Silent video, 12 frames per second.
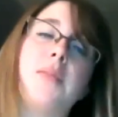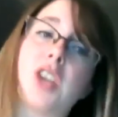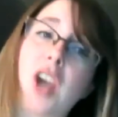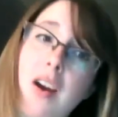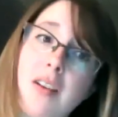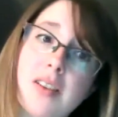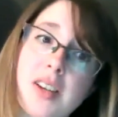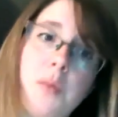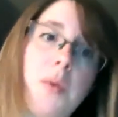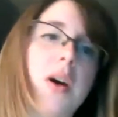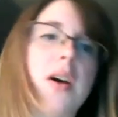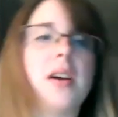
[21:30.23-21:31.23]
charity
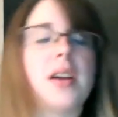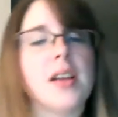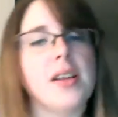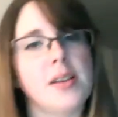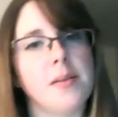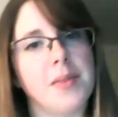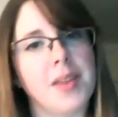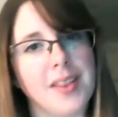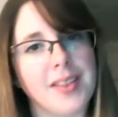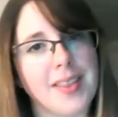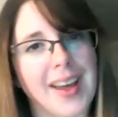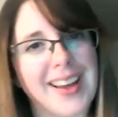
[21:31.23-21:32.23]
work is
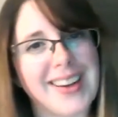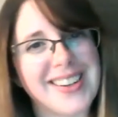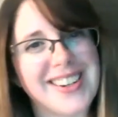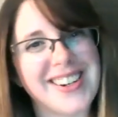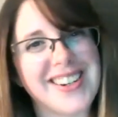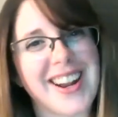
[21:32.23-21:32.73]
something that